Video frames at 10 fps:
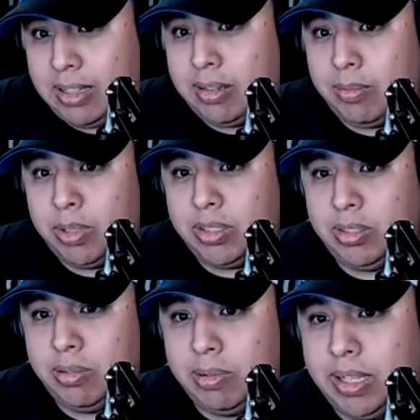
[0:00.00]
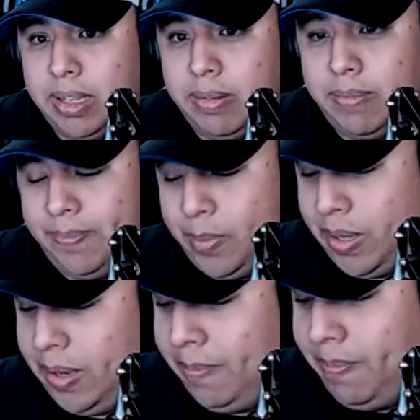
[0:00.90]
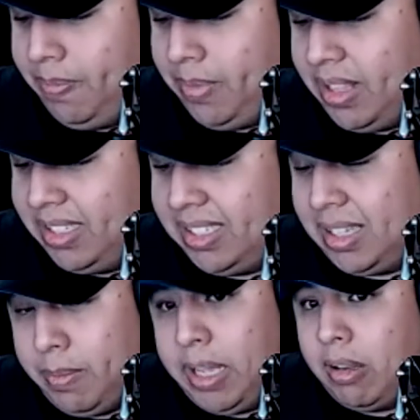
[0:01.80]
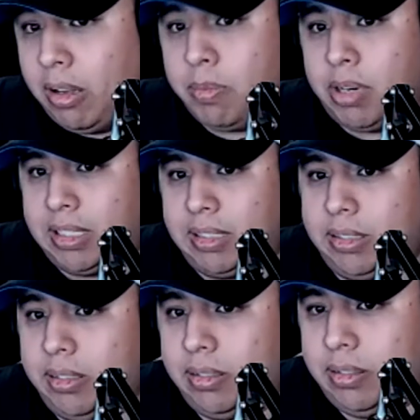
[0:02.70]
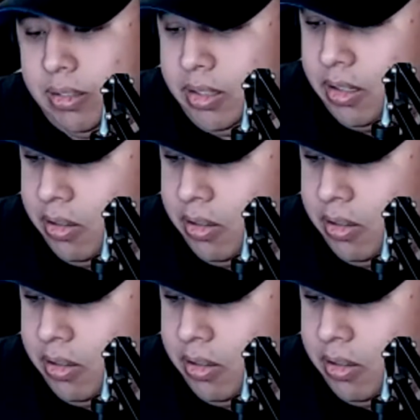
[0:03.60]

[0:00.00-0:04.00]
them what to do with it. But this is going to be a long process, you know,